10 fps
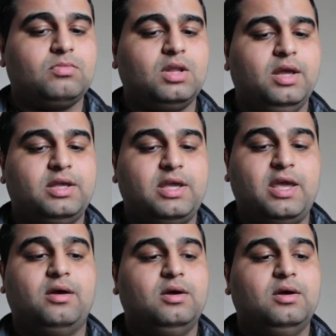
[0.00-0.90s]
Yeah,
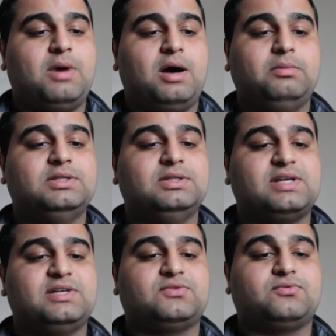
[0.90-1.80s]
Marble is
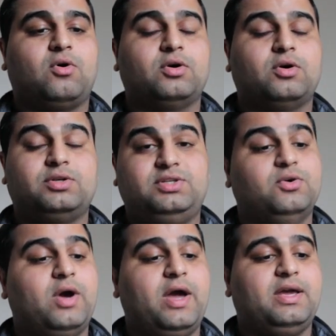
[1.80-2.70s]
nice for
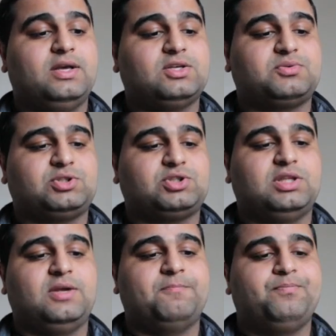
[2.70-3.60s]
TOA
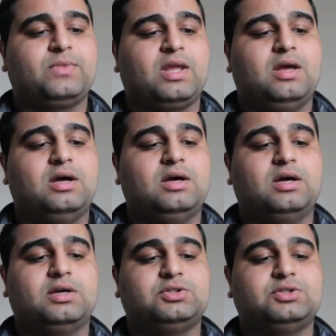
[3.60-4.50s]
especially.
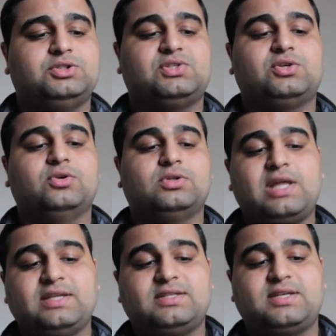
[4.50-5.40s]
She's a good
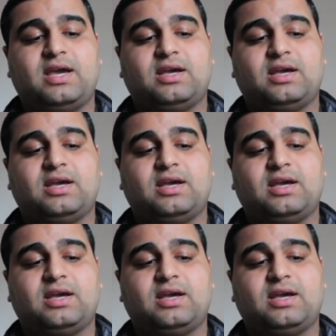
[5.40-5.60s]
light tank.